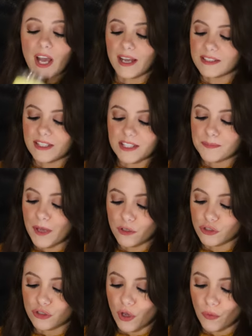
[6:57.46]
Guys, it
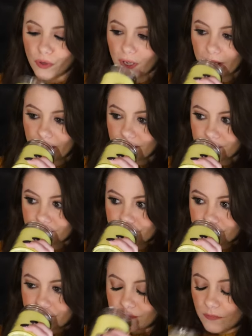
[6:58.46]
smells so good.
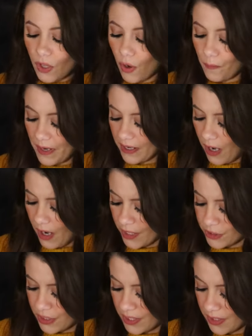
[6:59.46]
Oh my
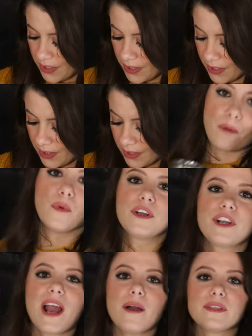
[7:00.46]
gosh. I
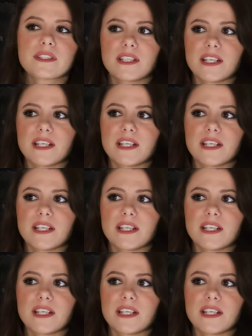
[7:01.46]
wonder how